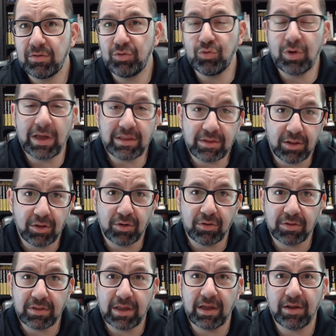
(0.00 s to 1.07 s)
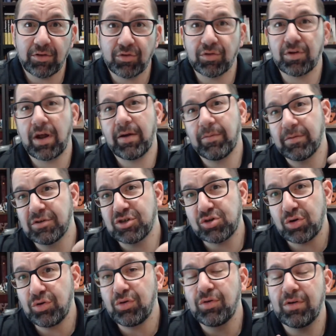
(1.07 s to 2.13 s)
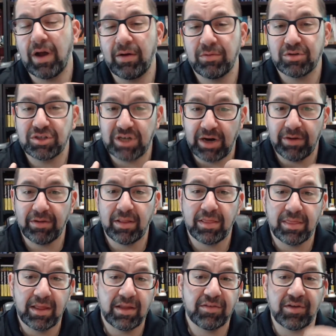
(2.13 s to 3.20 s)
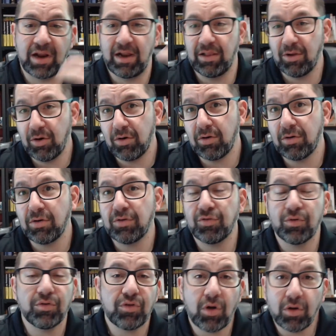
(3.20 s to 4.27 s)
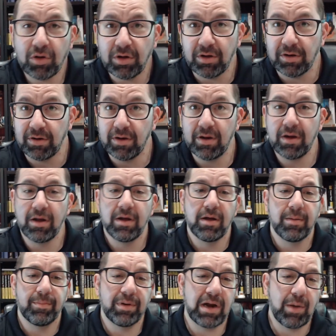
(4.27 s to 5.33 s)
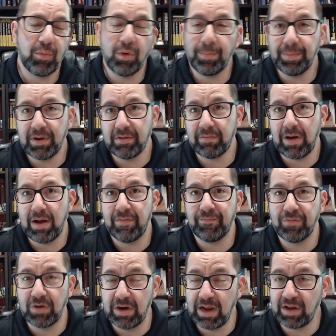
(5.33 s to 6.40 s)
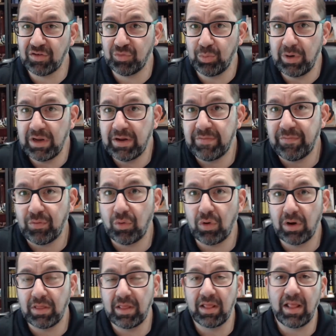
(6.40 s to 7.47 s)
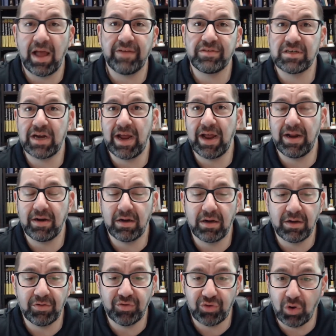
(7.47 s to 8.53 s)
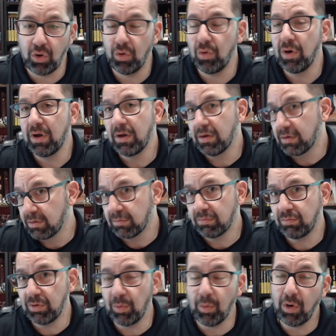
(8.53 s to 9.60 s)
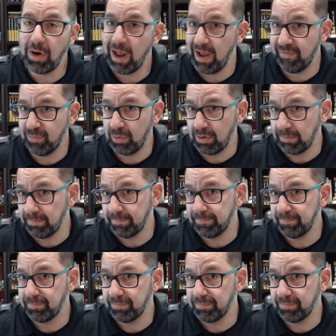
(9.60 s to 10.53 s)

You get to learn things because I'll share the things I learned. So it's all good. But I won't be around for next week for the live chat. So we won't have one.